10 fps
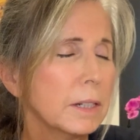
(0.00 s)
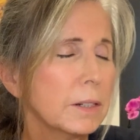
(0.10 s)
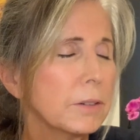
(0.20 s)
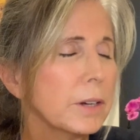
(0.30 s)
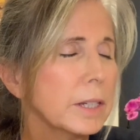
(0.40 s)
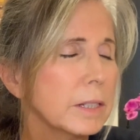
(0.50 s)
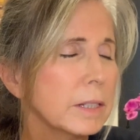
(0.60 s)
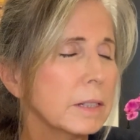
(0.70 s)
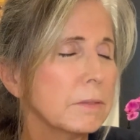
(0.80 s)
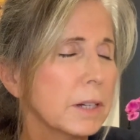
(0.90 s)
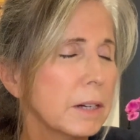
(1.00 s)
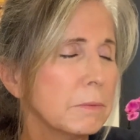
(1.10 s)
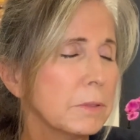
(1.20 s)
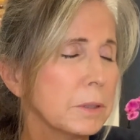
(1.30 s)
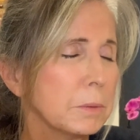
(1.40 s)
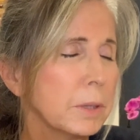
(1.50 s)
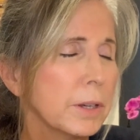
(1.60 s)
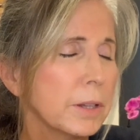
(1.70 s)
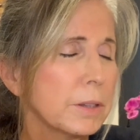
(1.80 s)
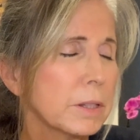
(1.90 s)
a great deal of comfort with.